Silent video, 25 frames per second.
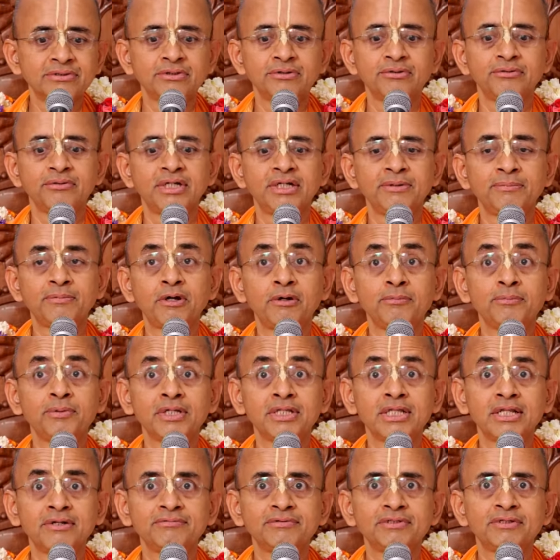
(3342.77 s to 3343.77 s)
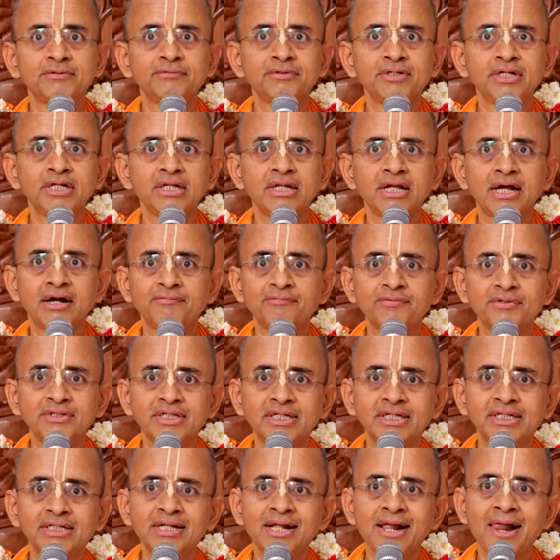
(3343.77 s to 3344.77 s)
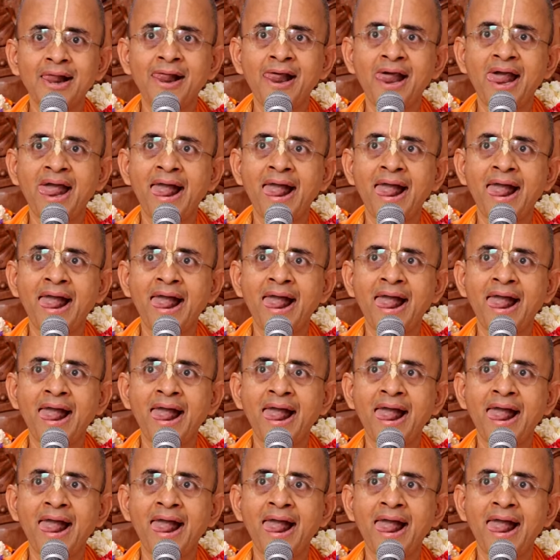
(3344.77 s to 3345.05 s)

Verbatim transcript: So when Prabhupada left the world, after that,